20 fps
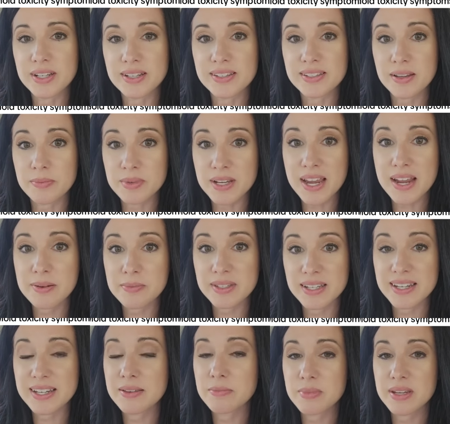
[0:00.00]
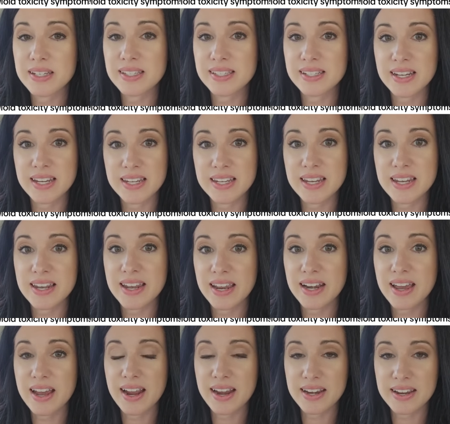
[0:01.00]
and sometimes it can be sneaky
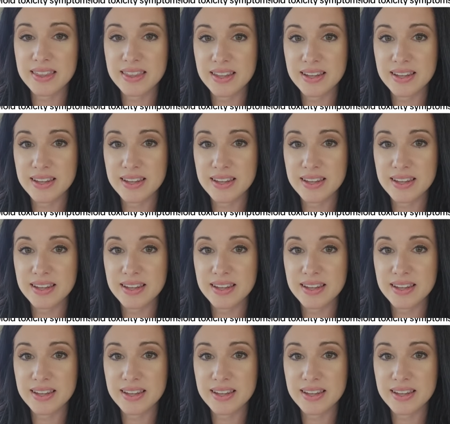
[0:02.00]
and hide in